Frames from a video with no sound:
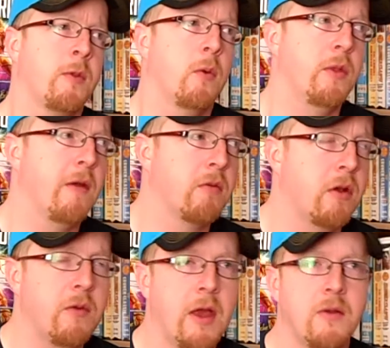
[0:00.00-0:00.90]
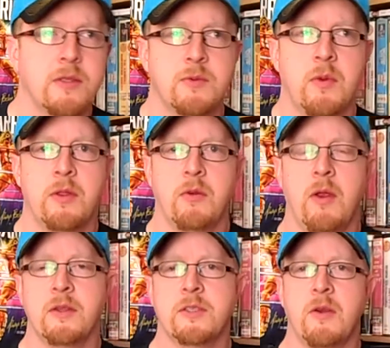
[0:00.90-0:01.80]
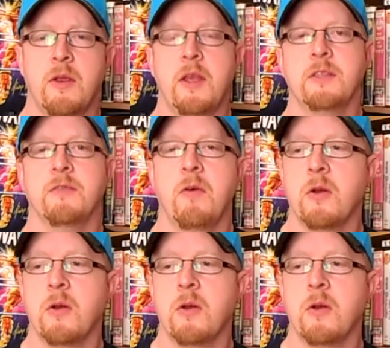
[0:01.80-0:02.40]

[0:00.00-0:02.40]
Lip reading: will never go down as one of the greatest Starrcades of